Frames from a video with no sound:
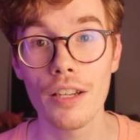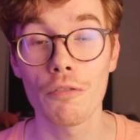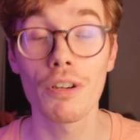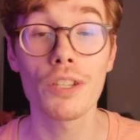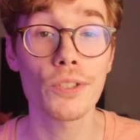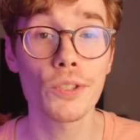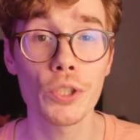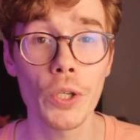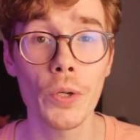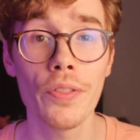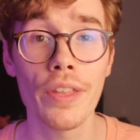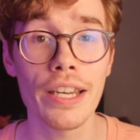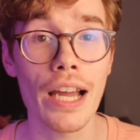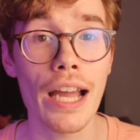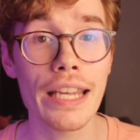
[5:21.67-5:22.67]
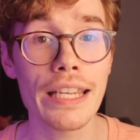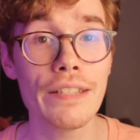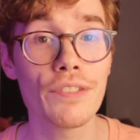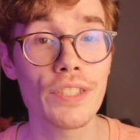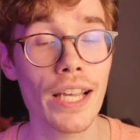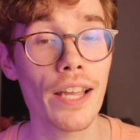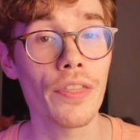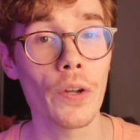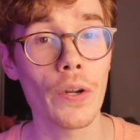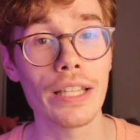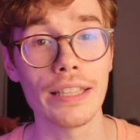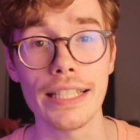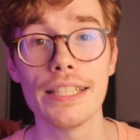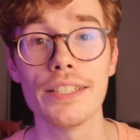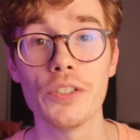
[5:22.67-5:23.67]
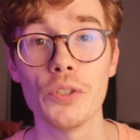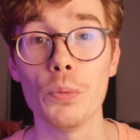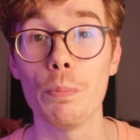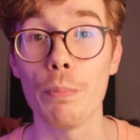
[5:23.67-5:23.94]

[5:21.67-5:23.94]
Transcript: Russell showed that naive set theory leads to